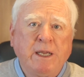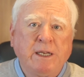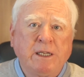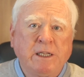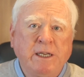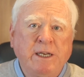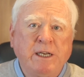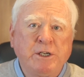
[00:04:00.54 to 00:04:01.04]
and
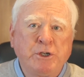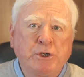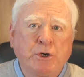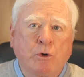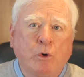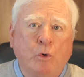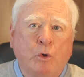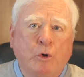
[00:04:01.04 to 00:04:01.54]
leading
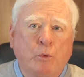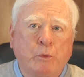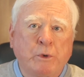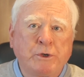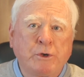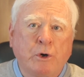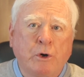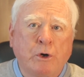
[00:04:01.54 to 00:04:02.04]
shareholder
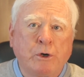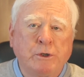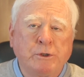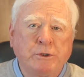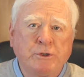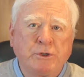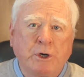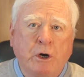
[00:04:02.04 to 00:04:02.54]

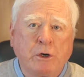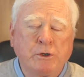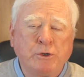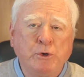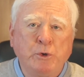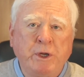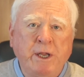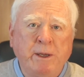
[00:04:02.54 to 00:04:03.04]
returns are
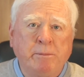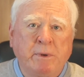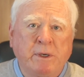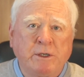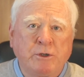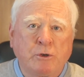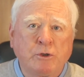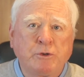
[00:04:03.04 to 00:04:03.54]
2 key
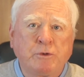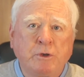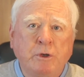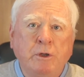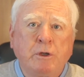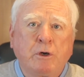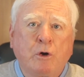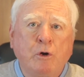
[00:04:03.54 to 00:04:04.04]
measures.
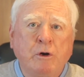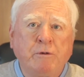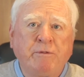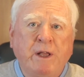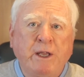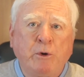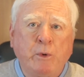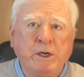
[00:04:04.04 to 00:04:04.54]
Current
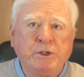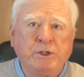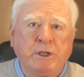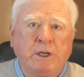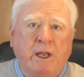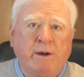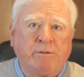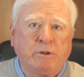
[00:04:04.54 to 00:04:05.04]

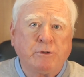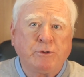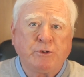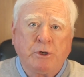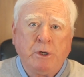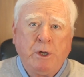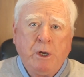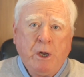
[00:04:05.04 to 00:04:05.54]
valuation
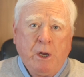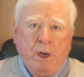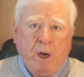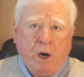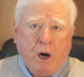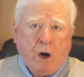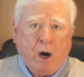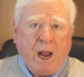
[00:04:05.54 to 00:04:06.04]
levels
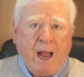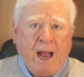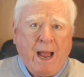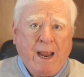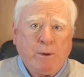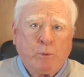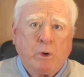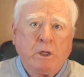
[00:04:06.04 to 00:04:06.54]
are
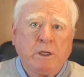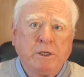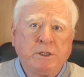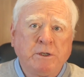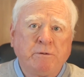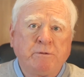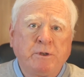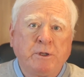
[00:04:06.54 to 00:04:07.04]
high
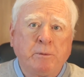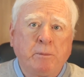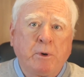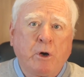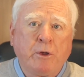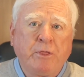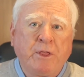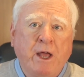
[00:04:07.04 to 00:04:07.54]
relative to the
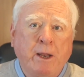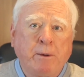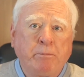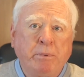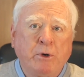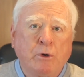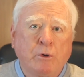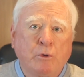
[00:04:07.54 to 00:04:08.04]
Marathon
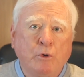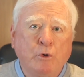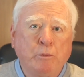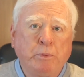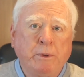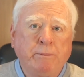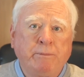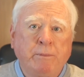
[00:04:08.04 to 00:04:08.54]
peer
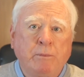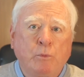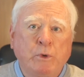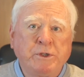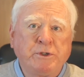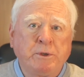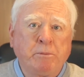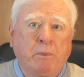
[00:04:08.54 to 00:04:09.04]
group.
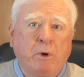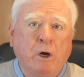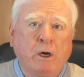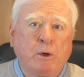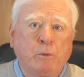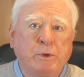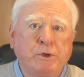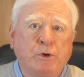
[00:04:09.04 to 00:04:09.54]
Recent
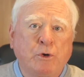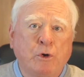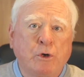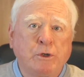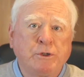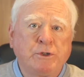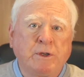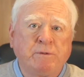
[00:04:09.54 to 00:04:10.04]
market
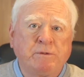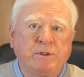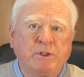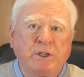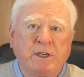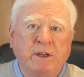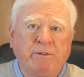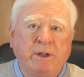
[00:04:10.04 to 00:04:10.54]
returns have
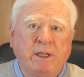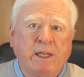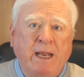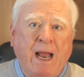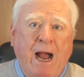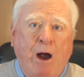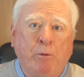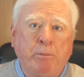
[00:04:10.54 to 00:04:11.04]

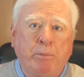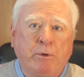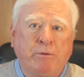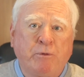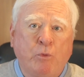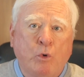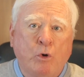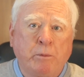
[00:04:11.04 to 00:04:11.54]
significantly
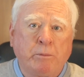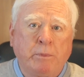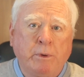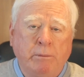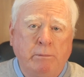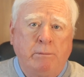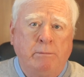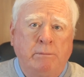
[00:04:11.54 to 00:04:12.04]
outperformed
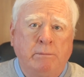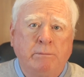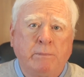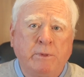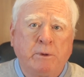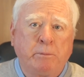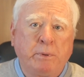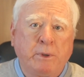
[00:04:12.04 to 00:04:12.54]

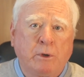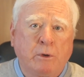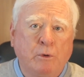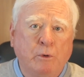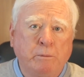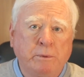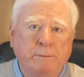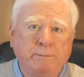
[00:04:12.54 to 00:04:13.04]
the peer
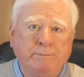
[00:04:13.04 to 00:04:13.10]
group.